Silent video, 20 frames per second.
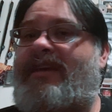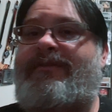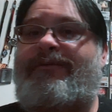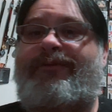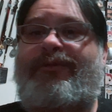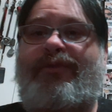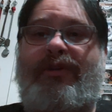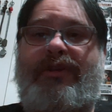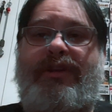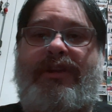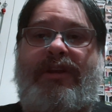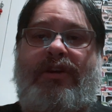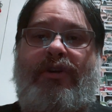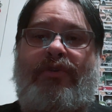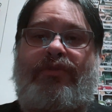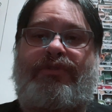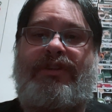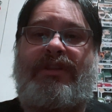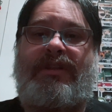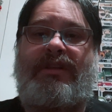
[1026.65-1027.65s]
for you to
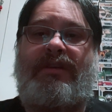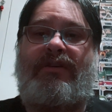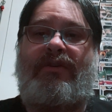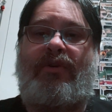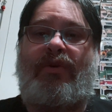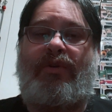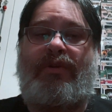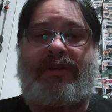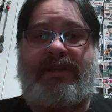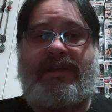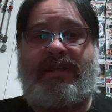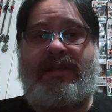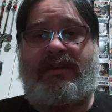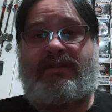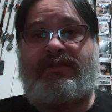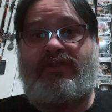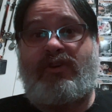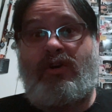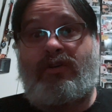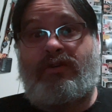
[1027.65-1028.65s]
go to the
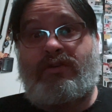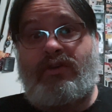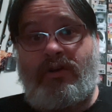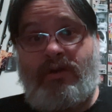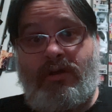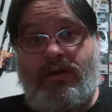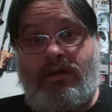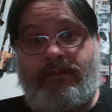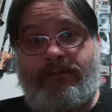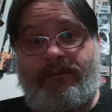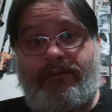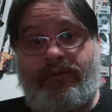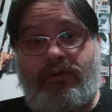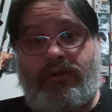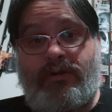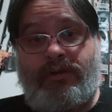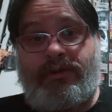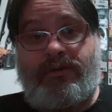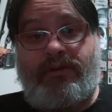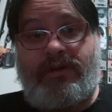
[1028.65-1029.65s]
heartofgeek.com
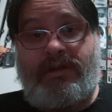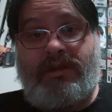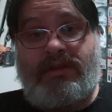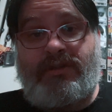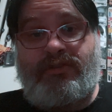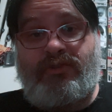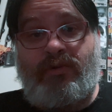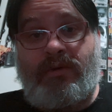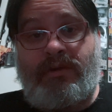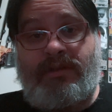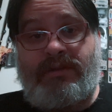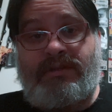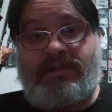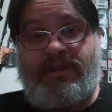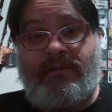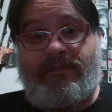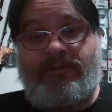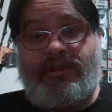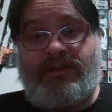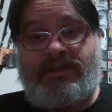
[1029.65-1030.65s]
for you to enjoy
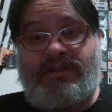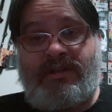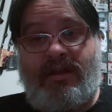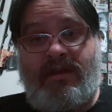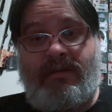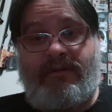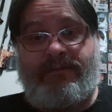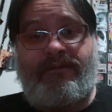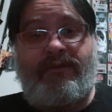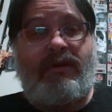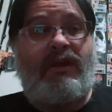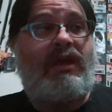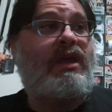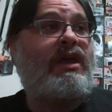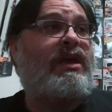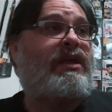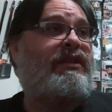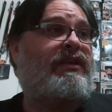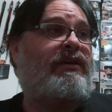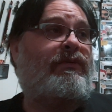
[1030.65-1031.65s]
some of the stuff
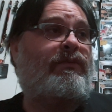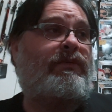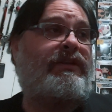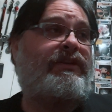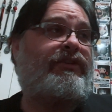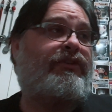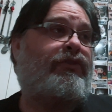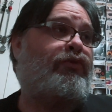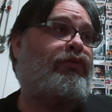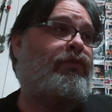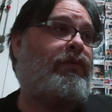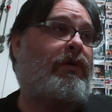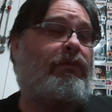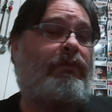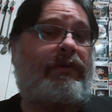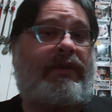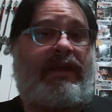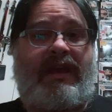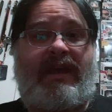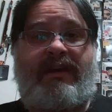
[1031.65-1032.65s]
that we do, where
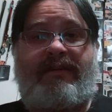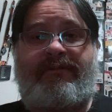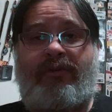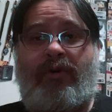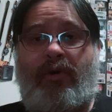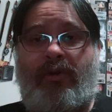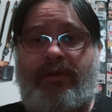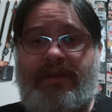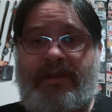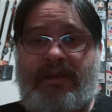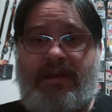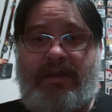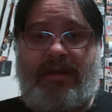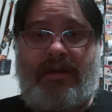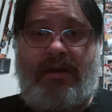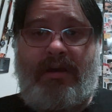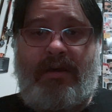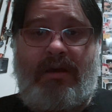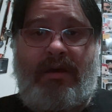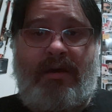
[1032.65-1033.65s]
we have all
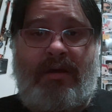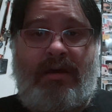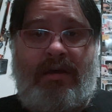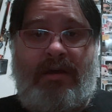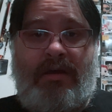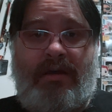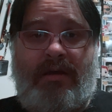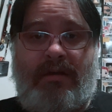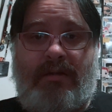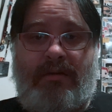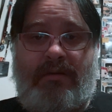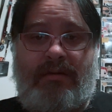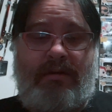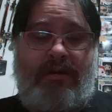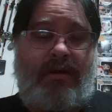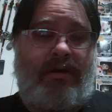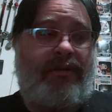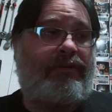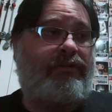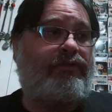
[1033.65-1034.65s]
the
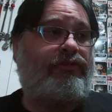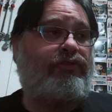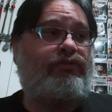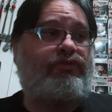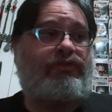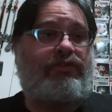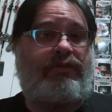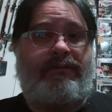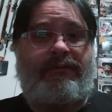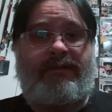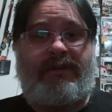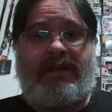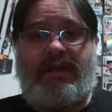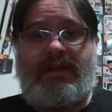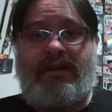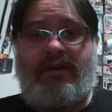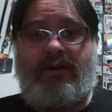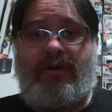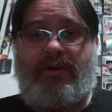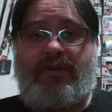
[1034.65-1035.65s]
other YouTube
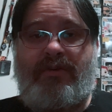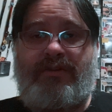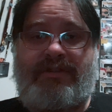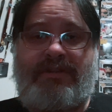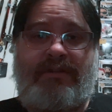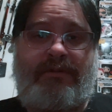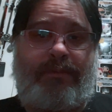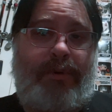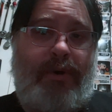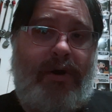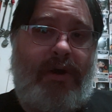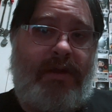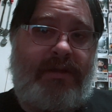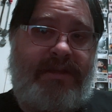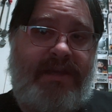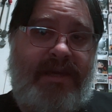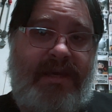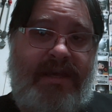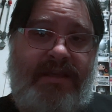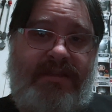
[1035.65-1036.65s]
videos and the
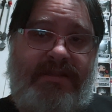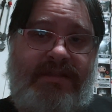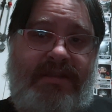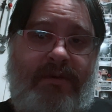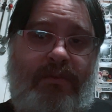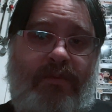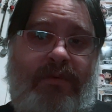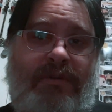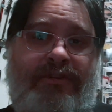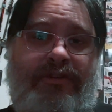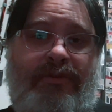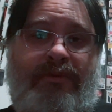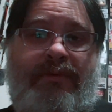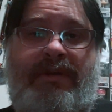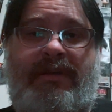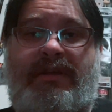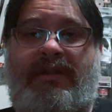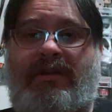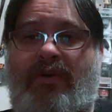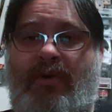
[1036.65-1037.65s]
podcasts that we're
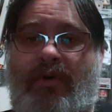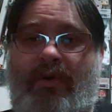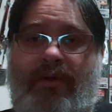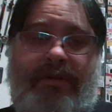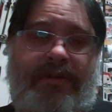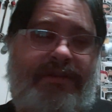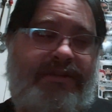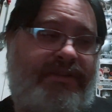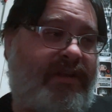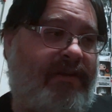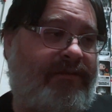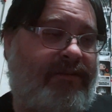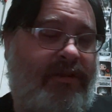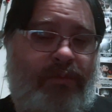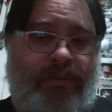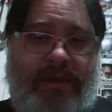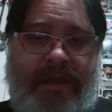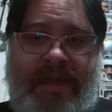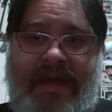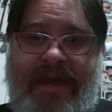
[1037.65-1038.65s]
doing and all the stuff that
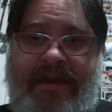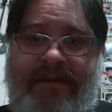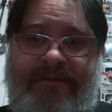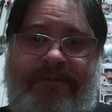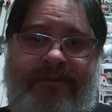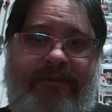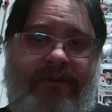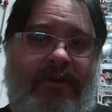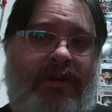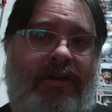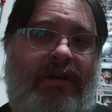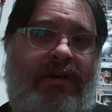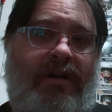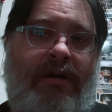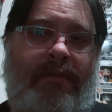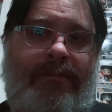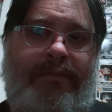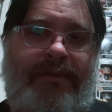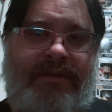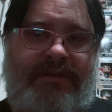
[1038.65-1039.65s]
we have
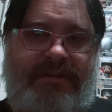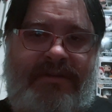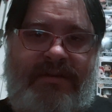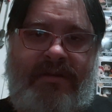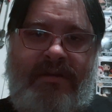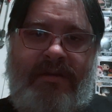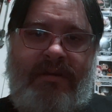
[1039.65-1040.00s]
encompassed